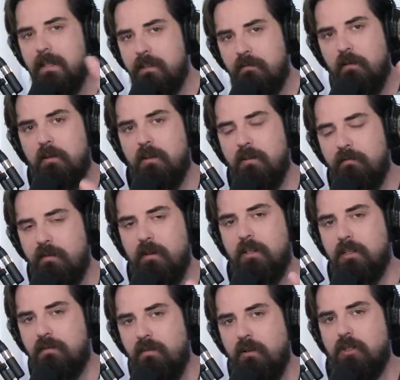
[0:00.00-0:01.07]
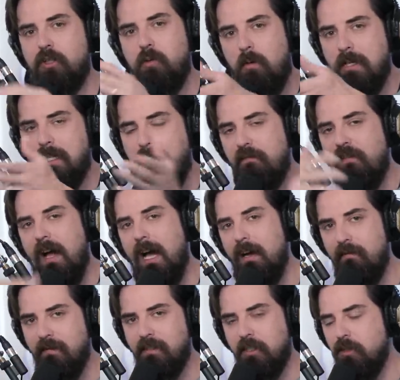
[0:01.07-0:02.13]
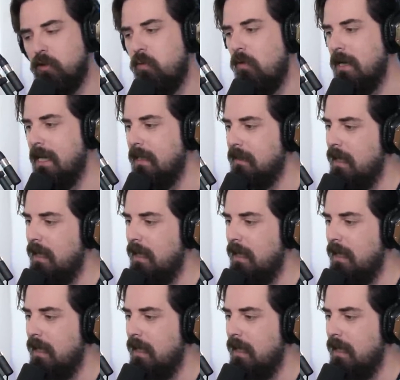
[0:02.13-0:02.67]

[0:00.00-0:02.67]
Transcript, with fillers: least for, the, for those first twenty-five to twenty